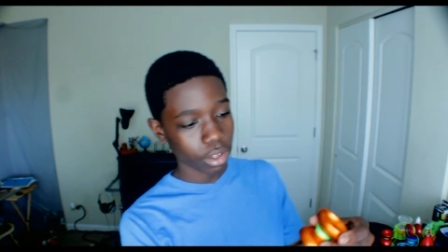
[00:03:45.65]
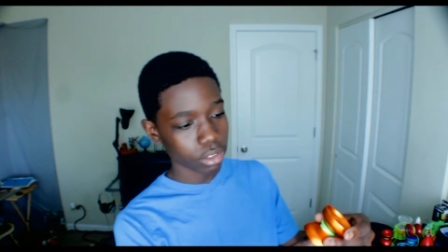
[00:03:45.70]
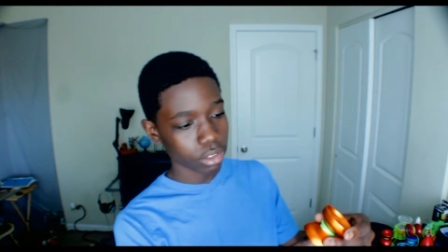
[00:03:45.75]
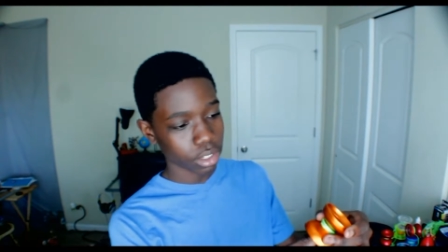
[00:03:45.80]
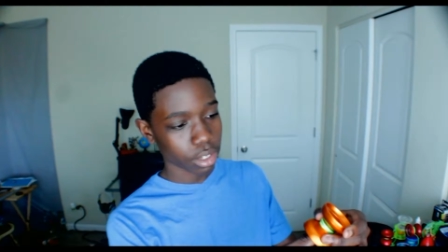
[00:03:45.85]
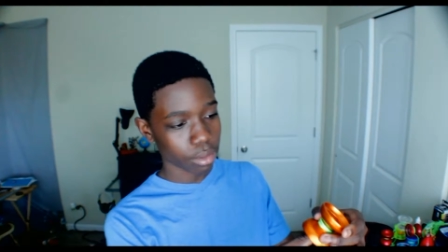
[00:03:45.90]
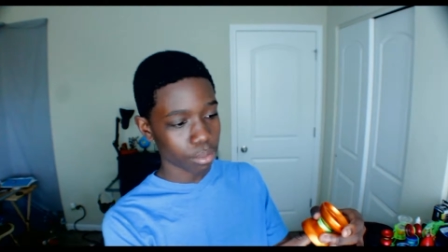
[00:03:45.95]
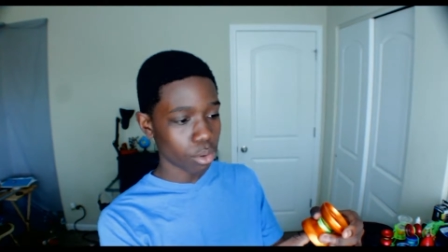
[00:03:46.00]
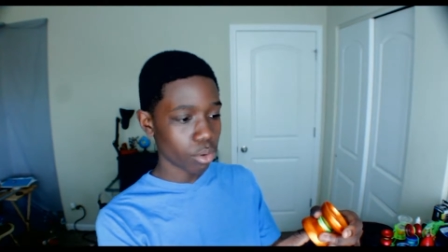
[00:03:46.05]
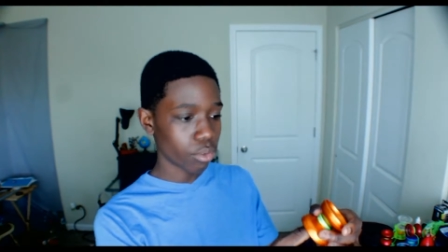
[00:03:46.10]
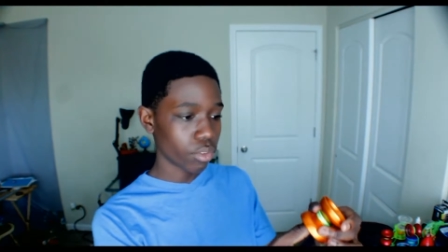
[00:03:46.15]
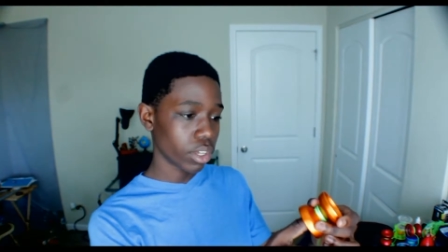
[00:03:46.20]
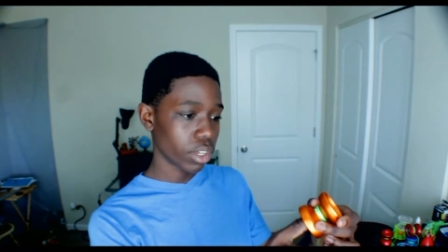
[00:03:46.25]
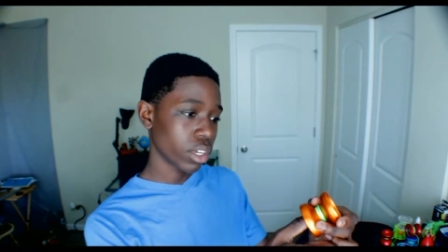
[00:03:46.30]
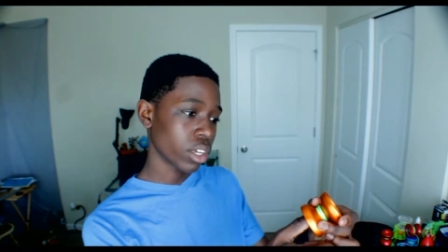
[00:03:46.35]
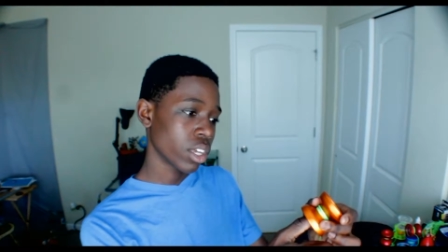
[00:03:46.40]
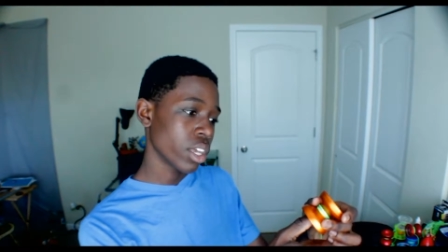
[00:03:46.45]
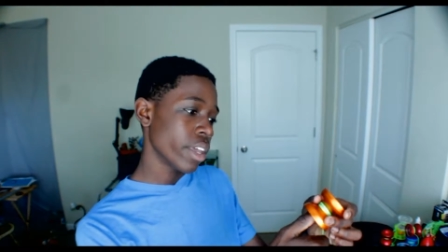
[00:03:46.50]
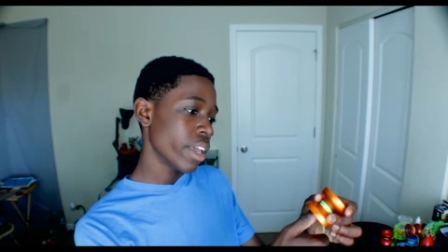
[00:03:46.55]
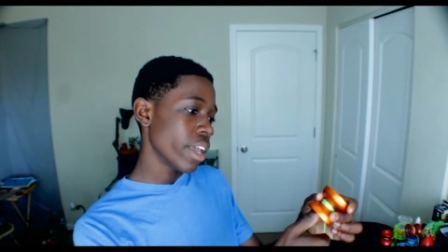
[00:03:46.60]
I was like
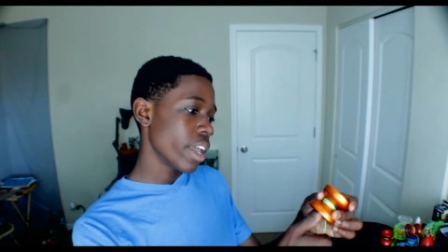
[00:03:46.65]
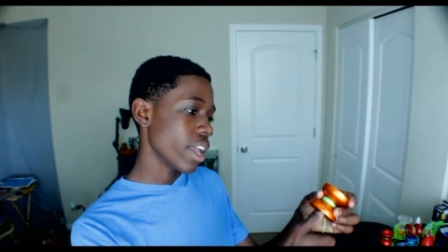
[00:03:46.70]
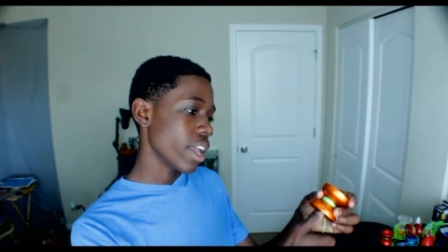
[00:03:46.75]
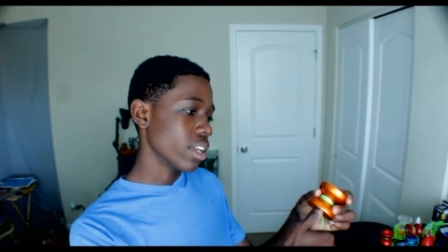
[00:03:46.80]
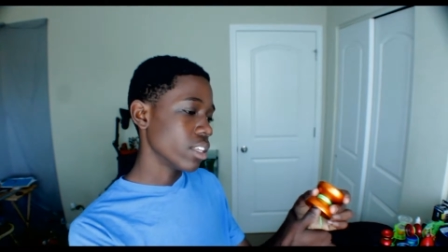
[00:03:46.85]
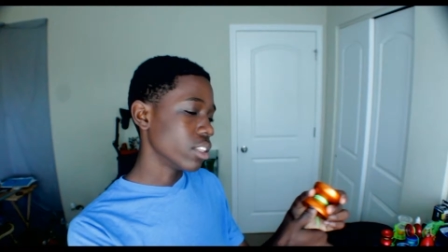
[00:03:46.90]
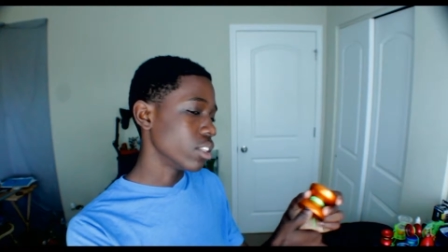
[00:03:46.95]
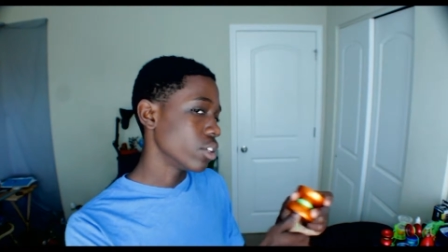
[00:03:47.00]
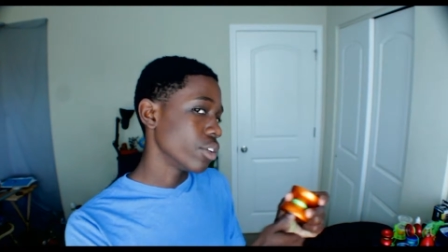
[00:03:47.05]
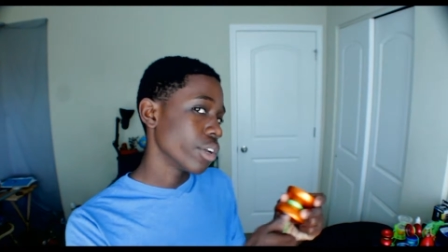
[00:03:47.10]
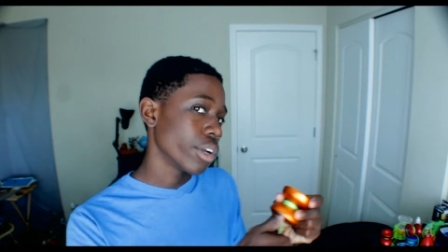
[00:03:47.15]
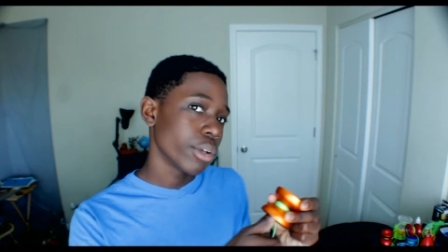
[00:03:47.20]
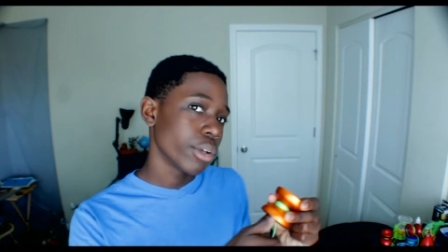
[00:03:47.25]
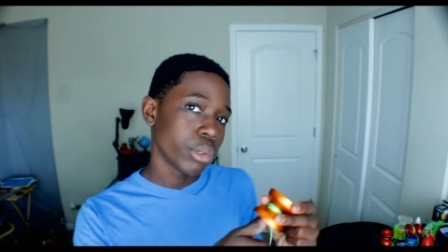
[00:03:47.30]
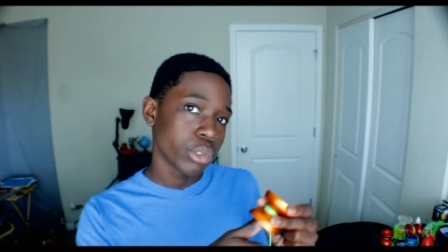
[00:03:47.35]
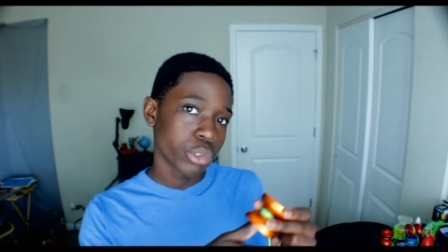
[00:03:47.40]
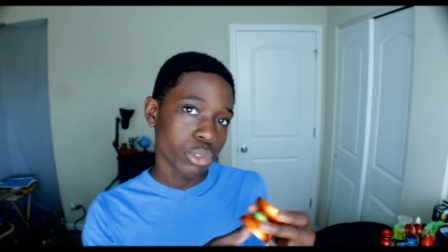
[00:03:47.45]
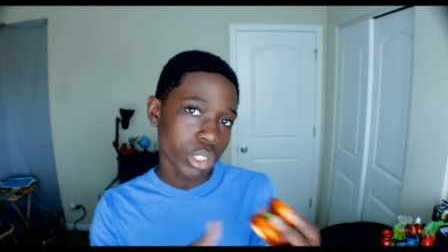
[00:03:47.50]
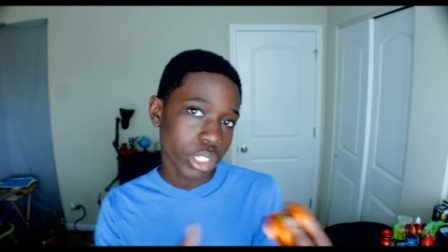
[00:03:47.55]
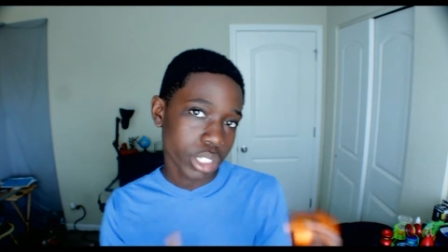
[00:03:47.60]
moving and the
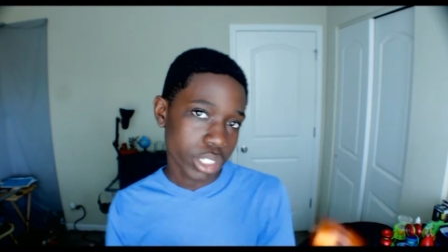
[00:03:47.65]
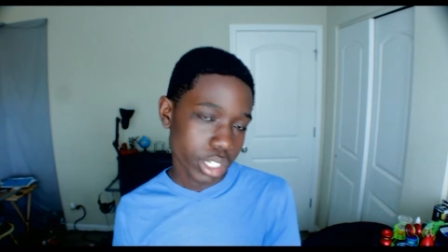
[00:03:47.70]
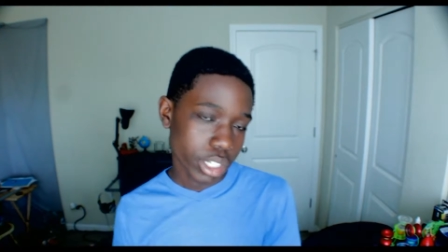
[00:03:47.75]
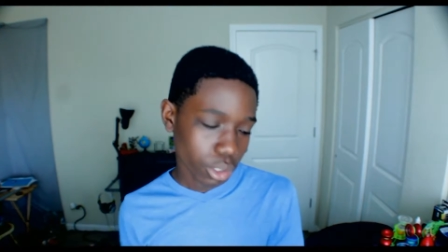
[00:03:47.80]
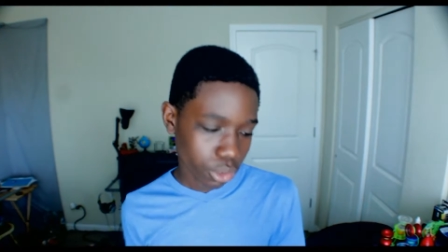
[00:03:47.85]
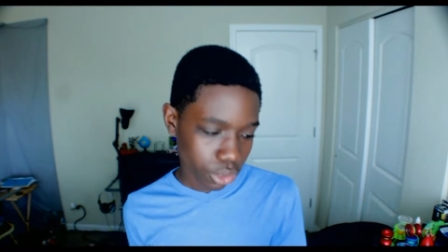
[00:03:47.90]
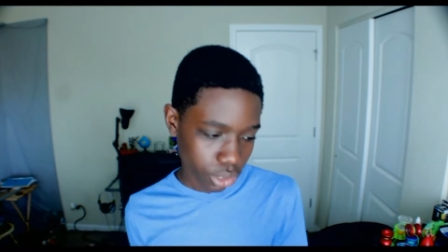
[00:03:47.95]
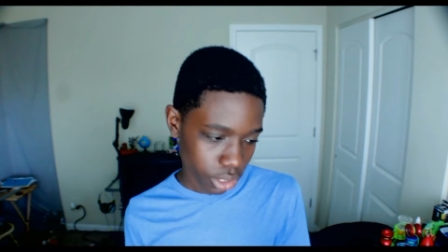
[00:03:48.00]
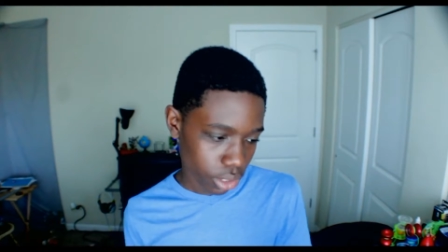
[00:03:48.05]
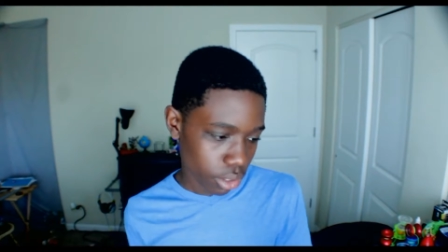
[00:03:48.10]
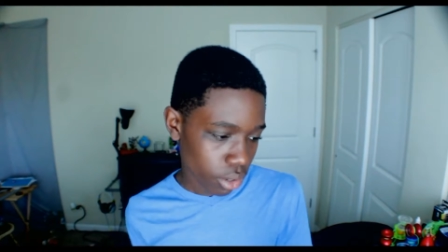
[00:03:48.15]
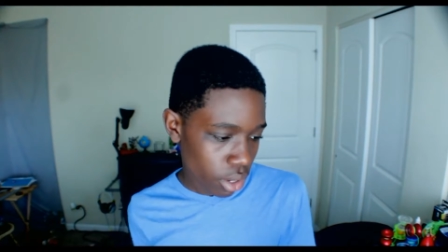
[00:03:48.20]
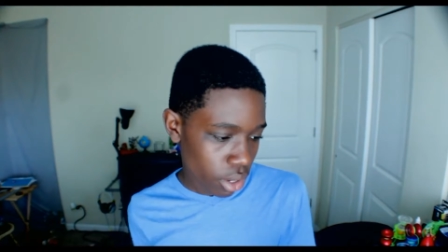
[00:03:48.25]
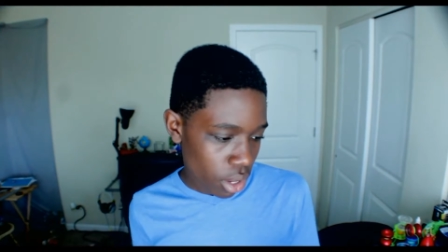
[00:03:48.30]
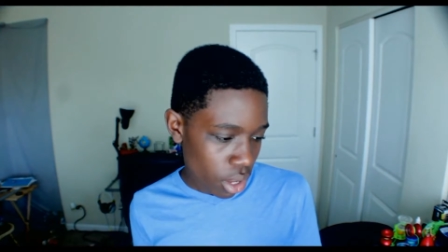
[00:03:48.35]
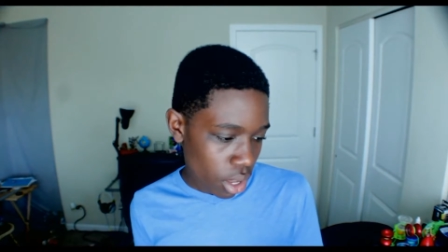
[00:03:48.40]
yo-yo was really tilted.